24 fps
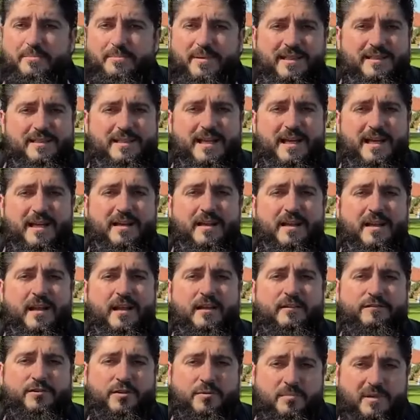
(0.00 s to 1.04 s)
media
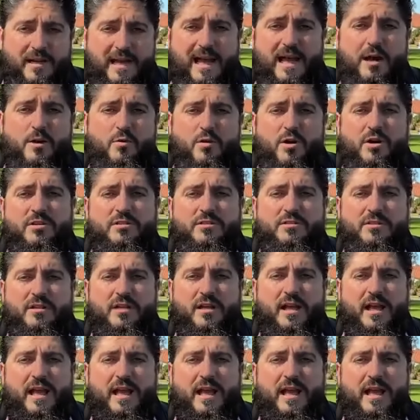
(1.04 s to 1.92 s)
from now on,